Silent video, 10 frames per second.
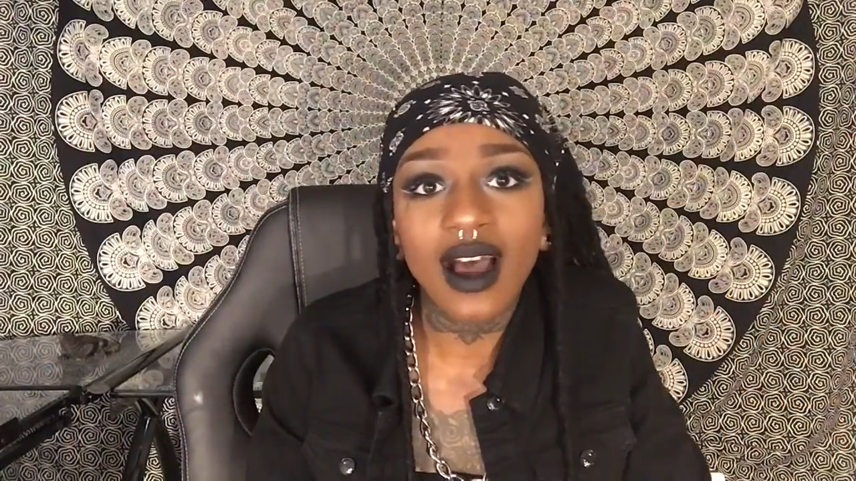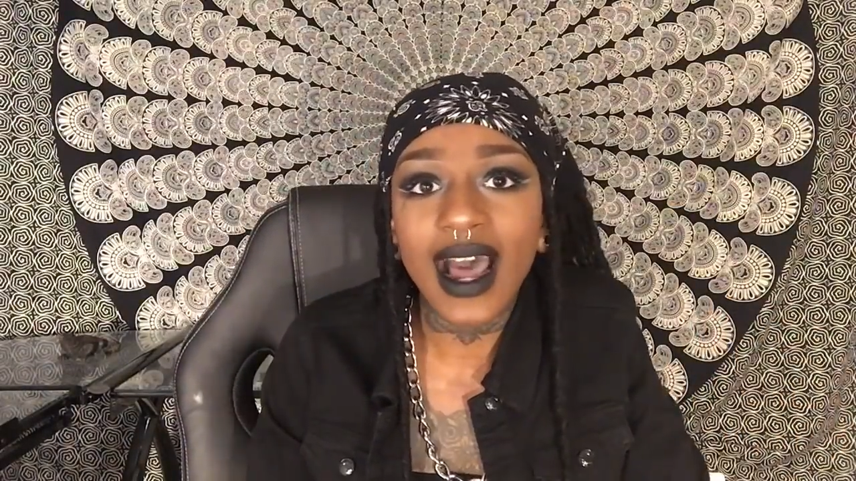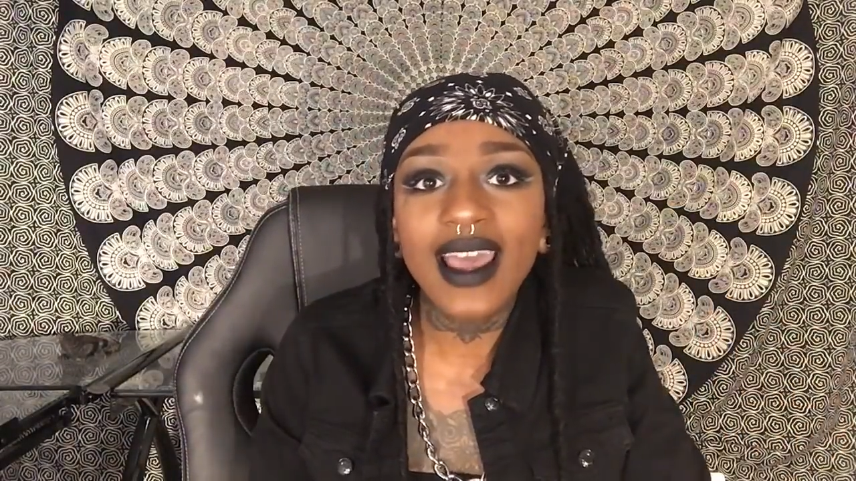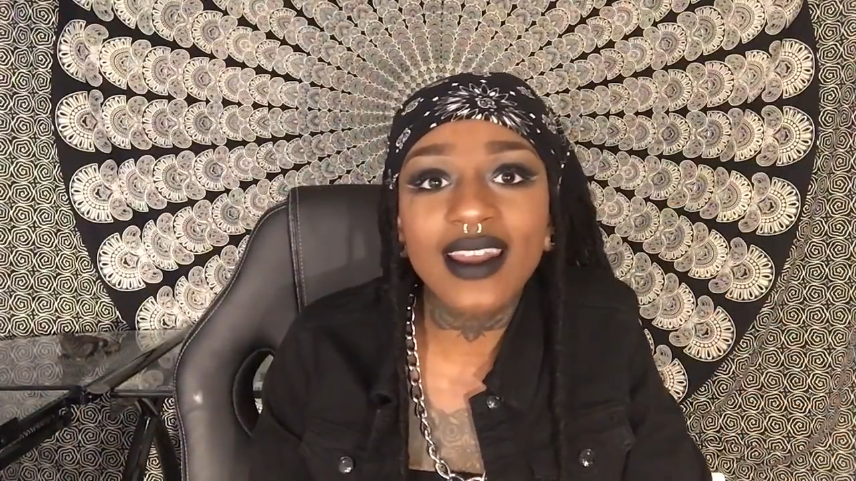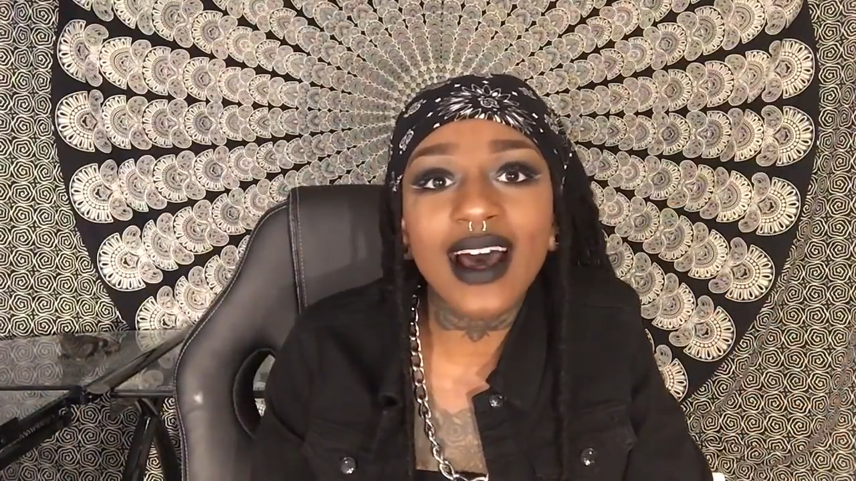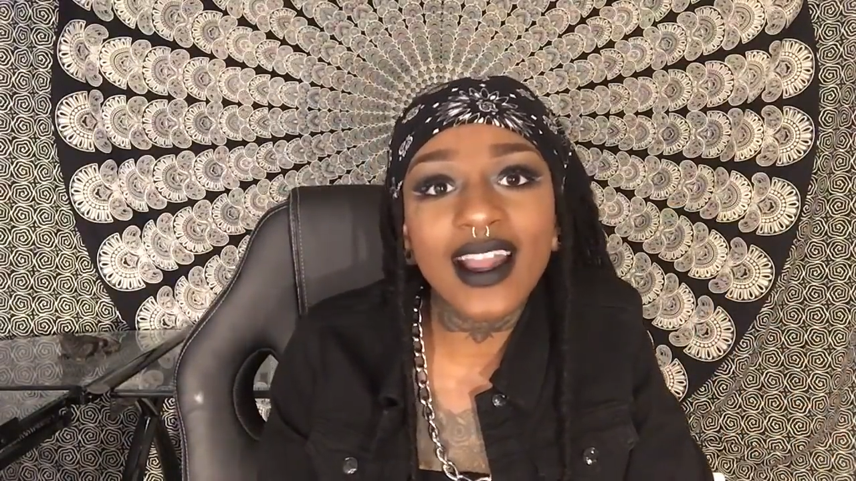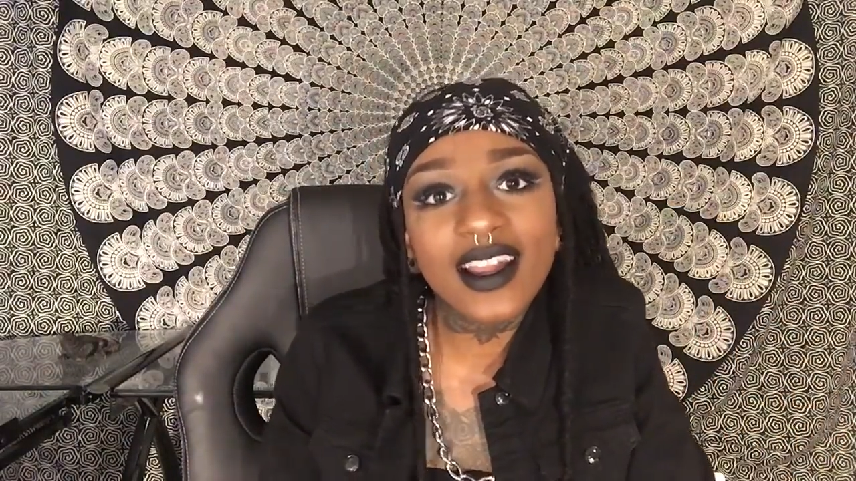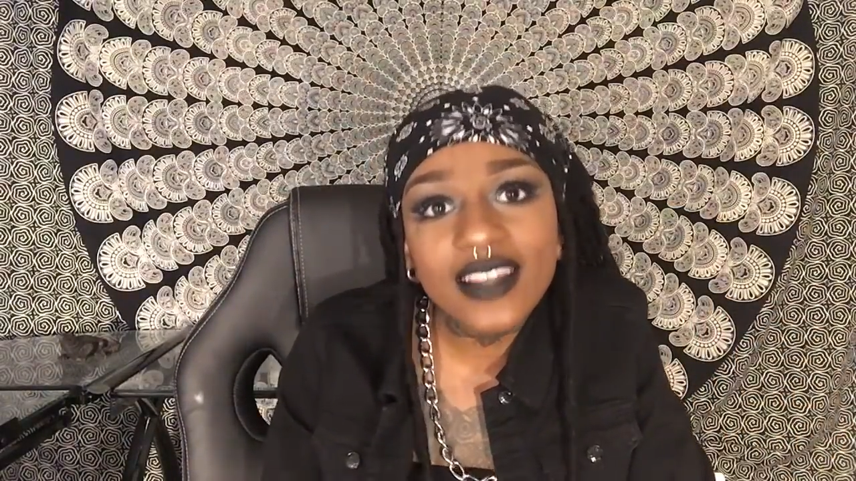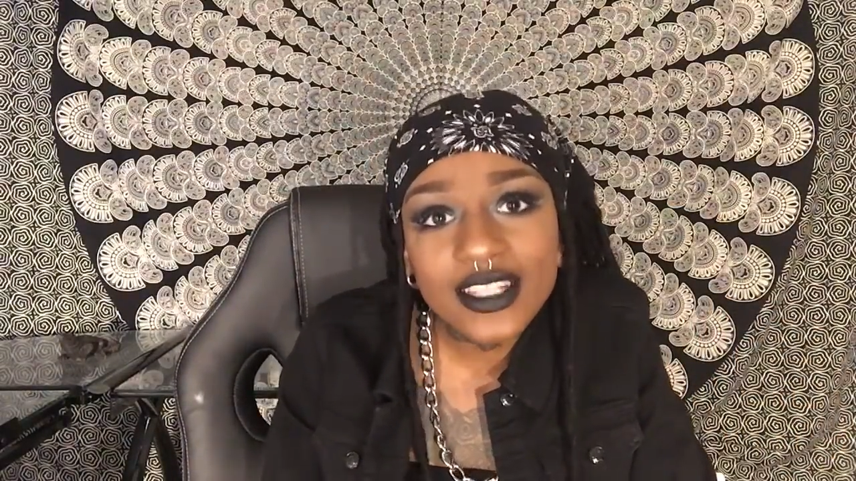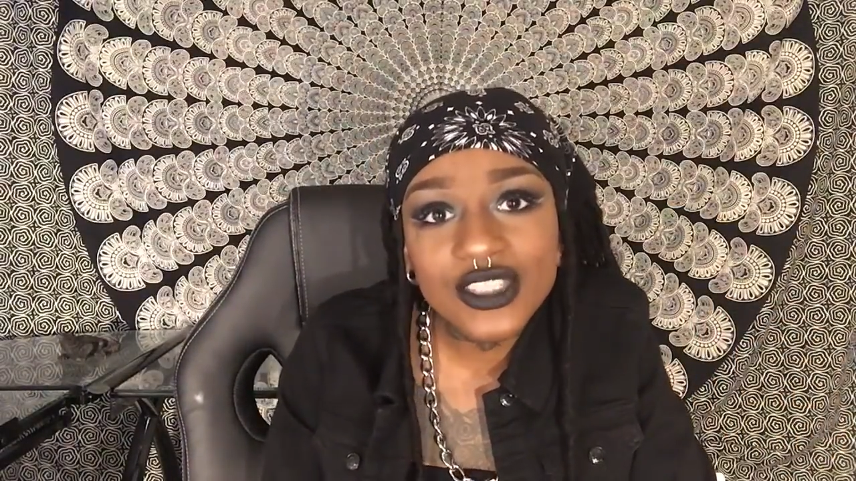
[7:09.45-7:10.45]
I had high
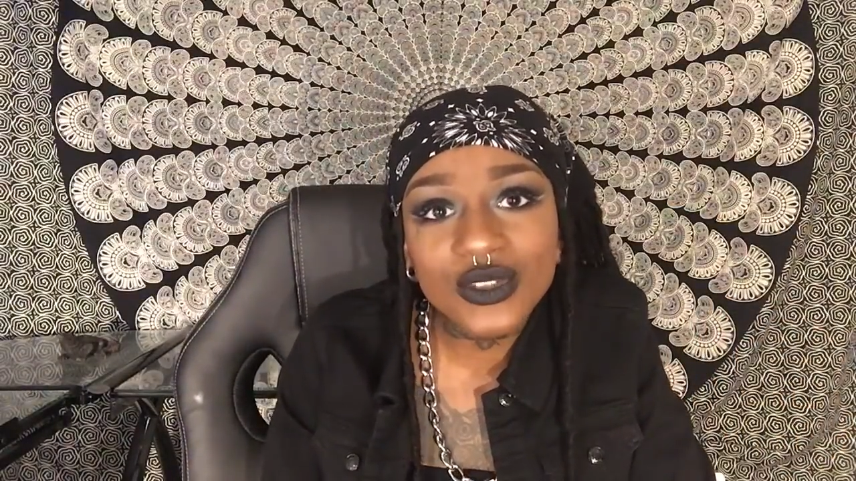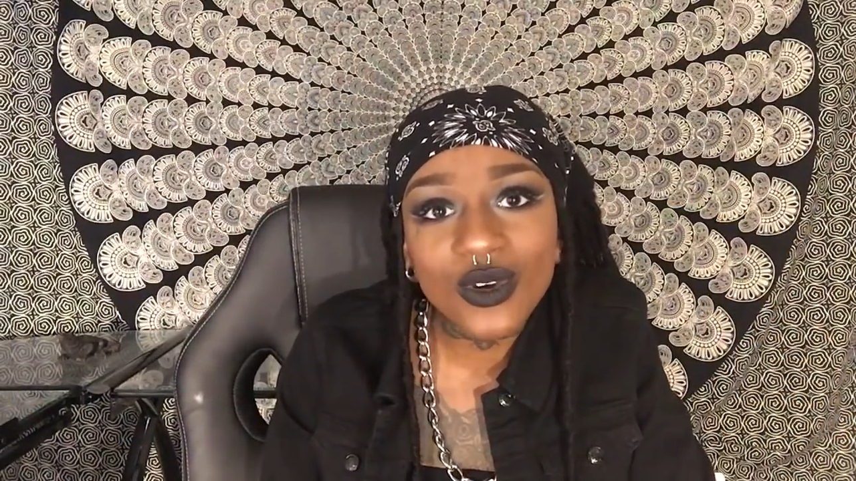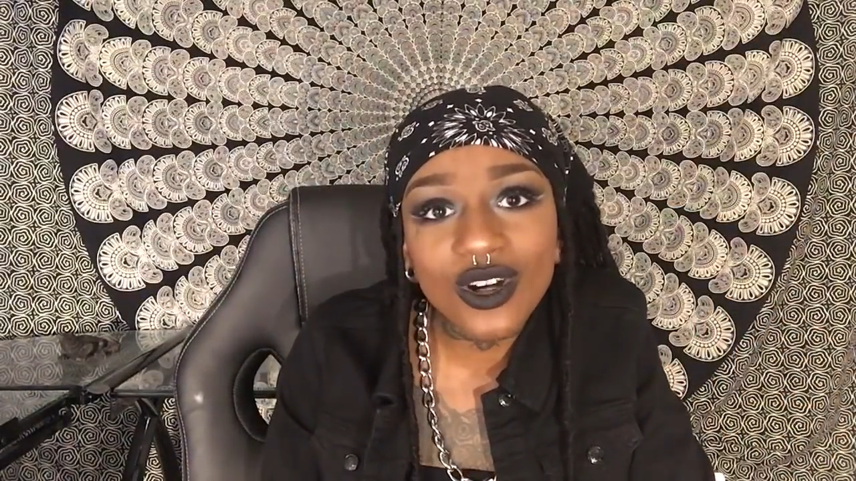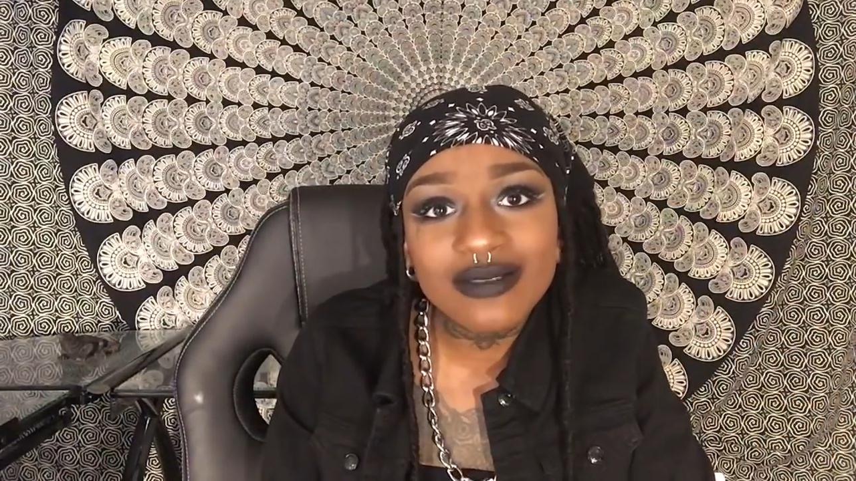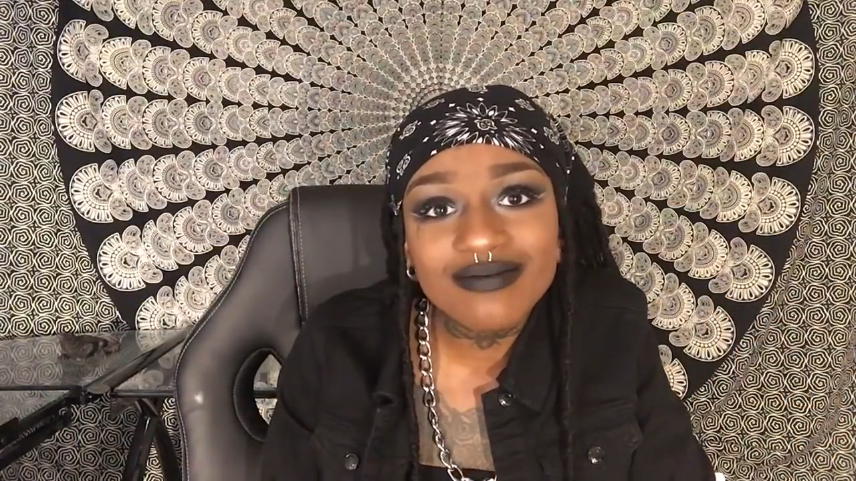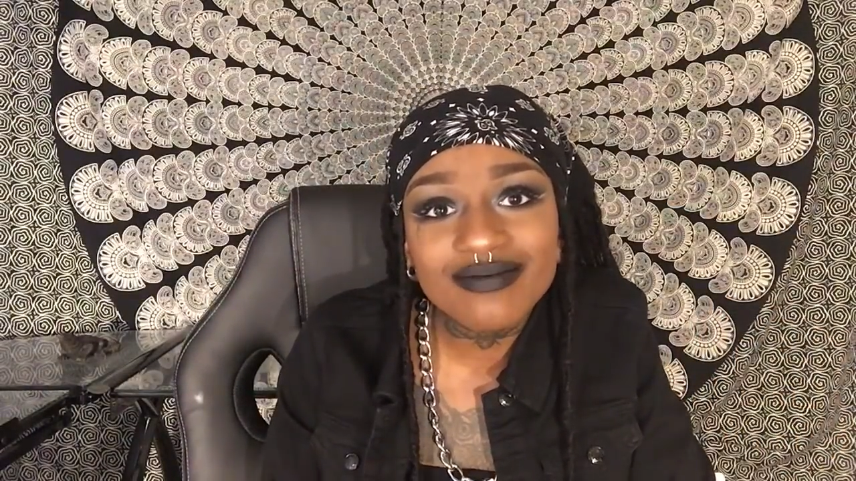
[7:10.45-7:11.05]
cholesterol.